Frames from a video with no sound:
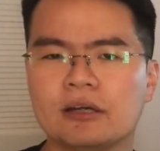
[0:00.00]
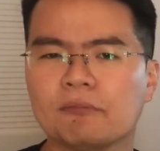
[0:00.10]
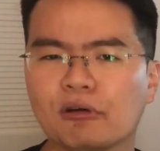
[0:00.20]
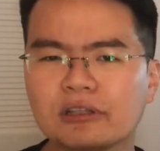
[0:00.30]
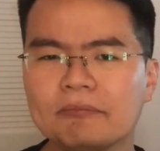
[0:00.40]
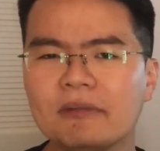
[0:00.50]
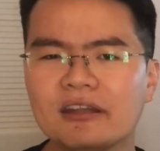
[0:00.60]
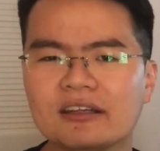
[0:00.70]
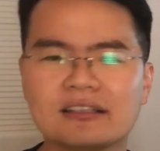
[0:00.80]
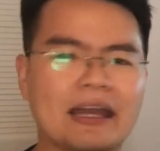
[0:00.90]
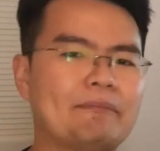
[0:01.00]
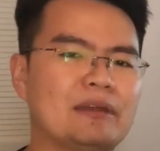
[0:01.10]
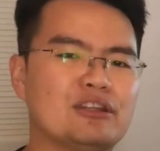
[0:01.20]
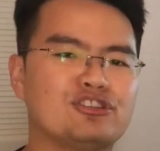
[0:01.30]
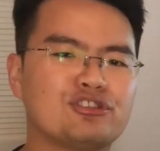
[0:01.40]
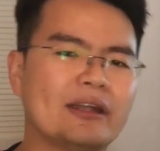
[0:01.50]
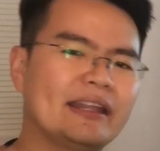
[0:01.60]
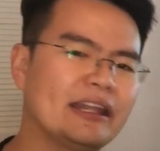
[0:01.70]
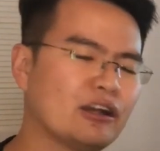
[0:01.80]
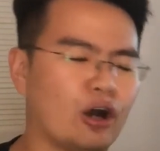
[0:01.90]
Potting media can be
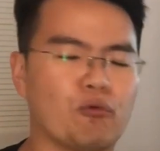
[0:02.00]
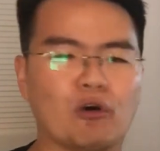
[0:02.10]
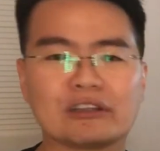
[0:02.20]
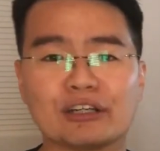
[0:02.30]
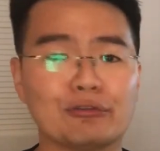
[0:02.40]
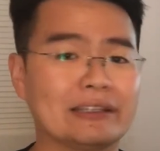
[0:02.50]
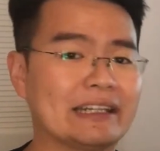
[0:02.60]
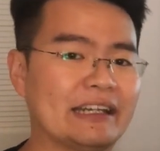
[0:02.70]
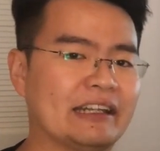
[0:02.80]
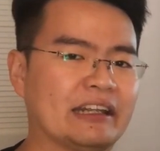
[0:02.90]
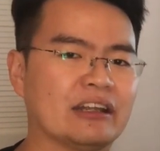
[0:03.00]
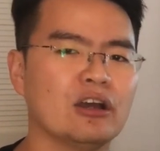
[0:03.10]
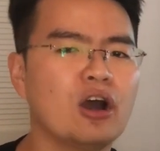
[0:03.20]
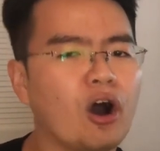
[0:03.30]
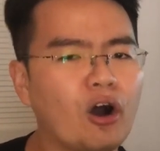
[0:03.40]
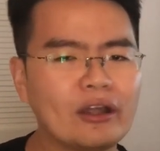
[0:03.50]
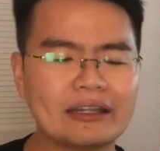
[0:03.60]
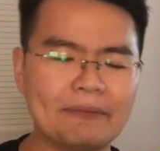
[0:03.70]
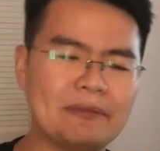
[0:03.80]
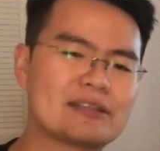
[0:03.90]
draining or water retaining, or it
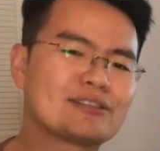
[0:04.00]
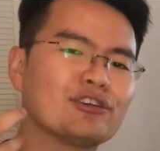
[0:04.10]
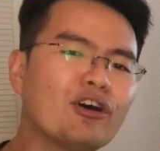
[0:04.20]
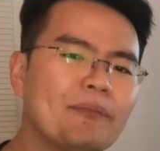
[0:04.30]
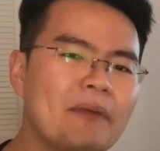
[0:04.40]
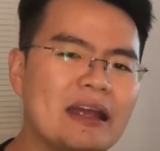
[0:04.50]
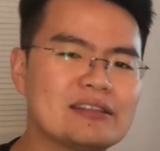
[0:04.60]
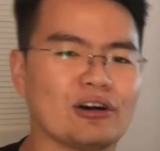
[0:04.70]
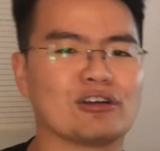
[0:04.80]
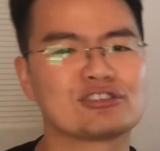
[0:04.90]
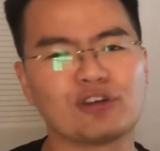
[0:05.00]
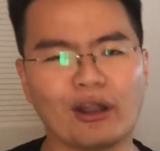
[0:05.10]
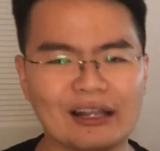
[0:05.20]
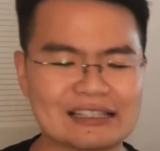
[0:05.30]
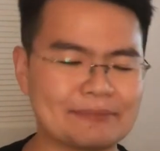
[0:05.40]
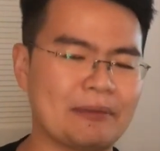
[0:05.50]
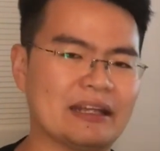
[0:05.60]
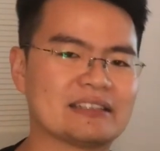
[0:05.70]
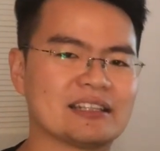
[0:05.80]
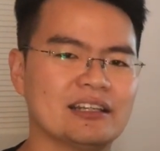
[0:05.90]
can be soil-based or soilless
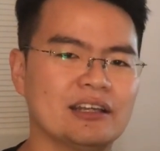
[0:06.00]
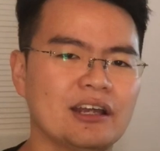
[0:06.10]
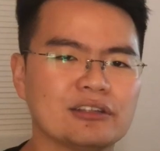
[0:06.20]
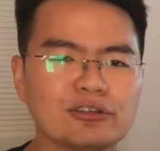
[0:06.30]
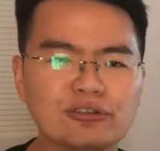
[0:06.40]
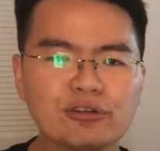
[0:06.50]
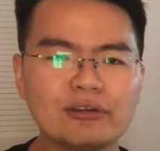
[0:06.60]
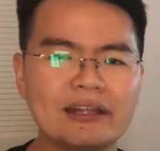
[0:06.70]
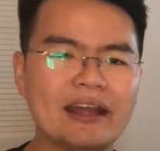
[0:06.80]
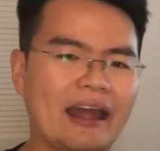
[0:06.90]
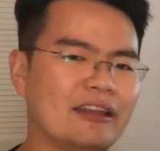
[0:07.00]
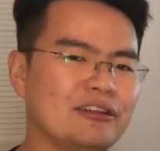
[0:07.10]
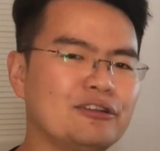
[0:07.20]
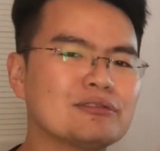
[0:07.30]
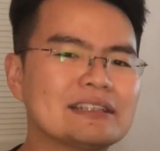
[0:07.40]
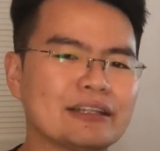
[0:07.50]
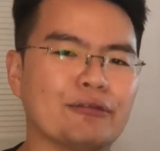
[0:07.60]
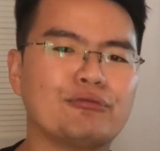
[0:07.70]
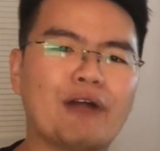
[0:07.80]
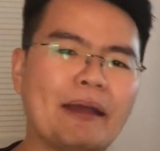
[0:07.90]
mix. So knowing and using the
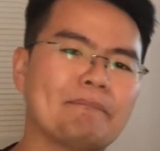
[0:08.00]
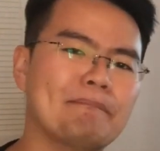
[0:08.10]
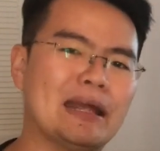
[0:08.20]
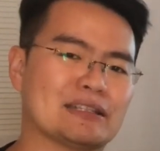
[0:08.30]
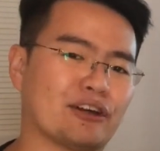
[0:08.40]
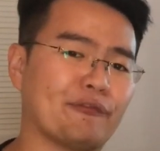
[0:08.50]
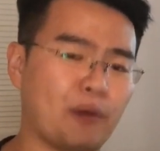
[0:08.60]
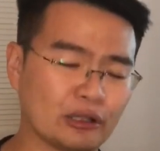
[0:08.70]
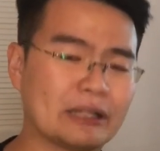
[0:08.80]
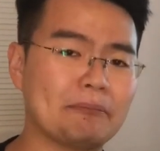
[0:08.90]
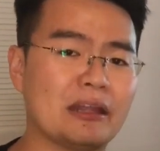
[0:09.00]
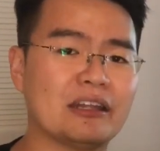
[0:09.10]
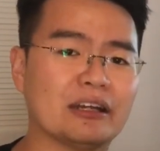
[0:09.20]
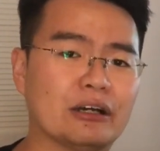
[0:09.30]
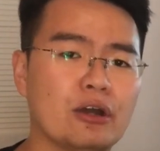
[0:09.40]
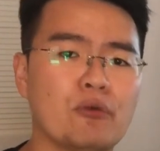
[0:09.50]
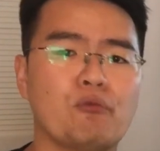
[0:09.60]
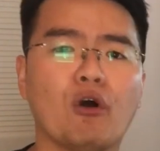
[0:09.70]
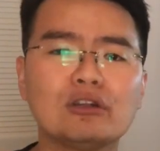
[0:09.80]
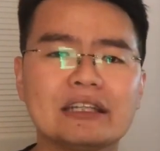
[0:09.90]
right mix of potting media
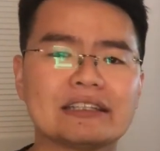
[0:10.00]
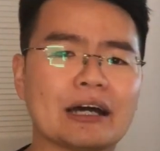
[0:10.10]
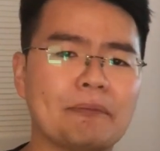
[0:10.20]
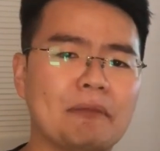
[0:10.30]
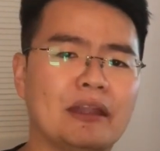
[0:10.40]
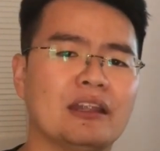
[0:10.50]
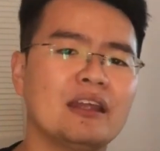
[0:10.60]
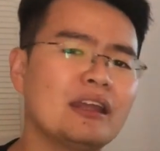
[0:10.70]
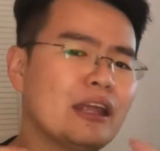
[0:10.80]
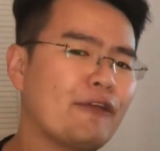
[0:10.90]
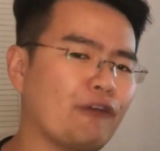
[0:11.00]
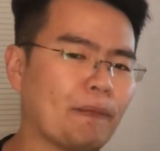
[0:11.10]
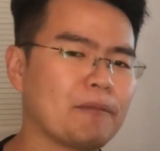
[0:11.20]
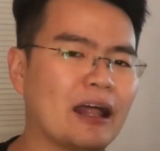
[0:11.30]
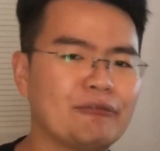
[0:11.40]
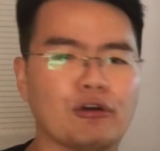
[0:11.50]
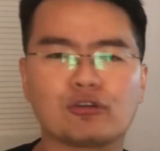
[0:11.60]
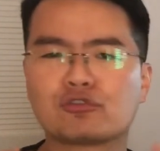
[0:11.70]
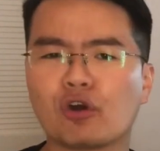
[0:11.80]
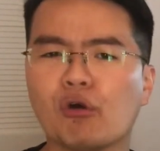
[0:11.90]
will determine if your plant will
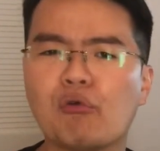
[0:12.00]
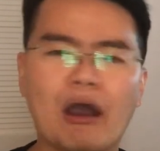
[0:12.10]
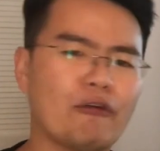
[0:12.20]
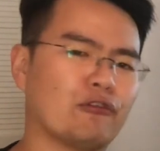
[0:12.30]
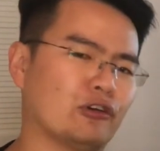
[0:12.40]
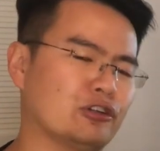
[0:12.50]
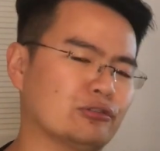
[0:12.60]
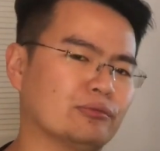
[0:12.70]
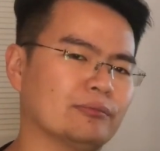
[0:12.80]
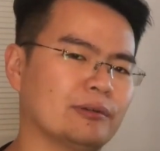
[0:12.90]
grow well for you.